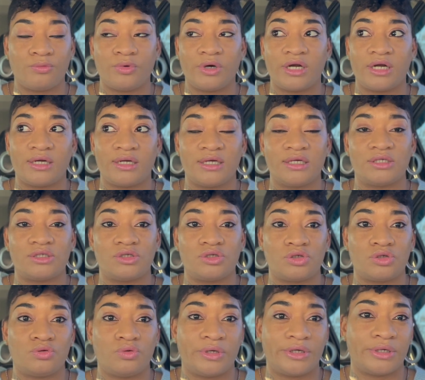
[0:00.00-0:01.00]
what it is
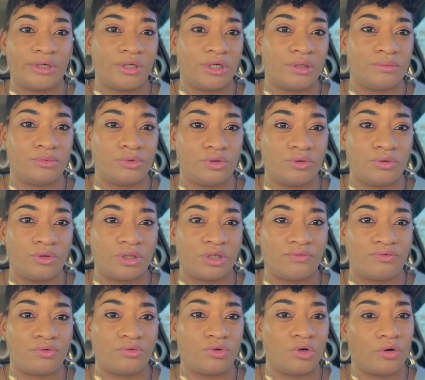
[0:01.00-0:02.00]
that you ended up doing
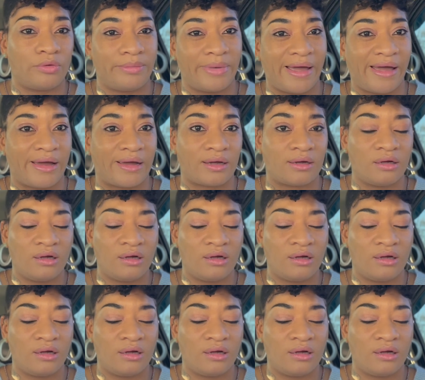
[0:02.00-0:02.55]
if you go back